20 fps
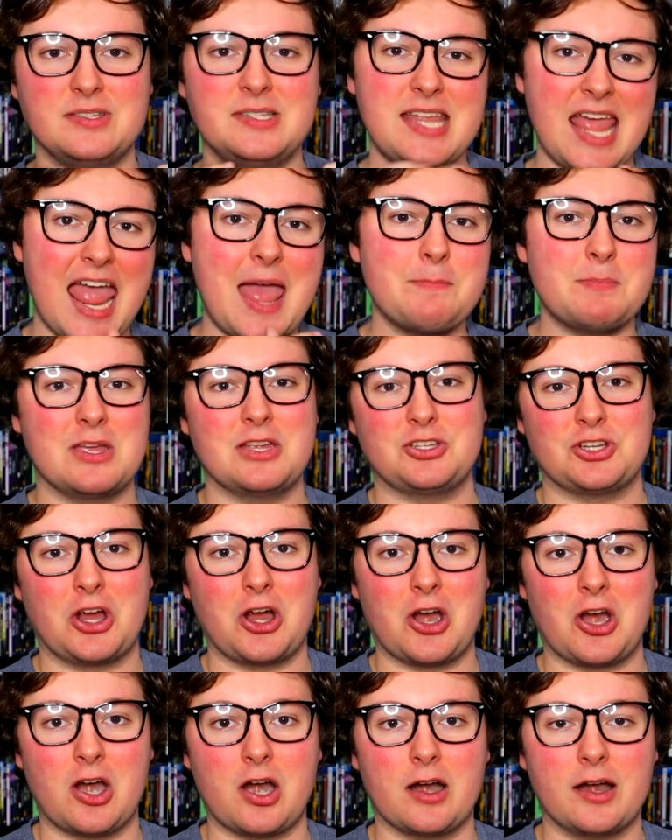damage
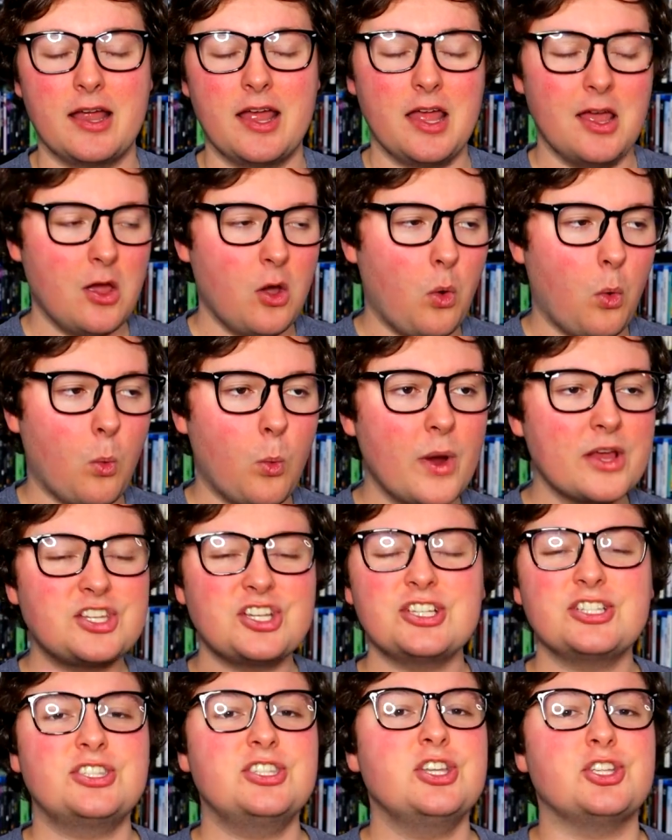her, which
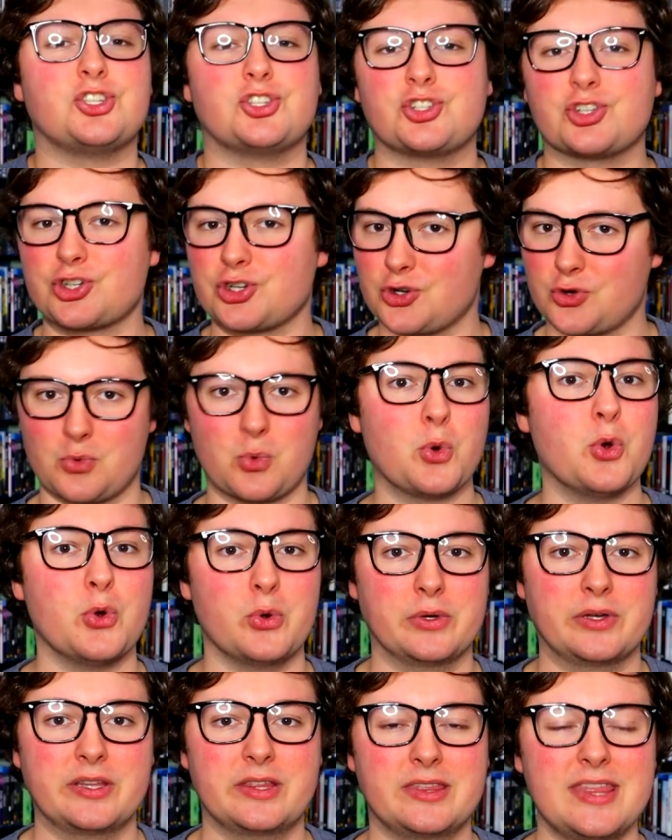is the truth.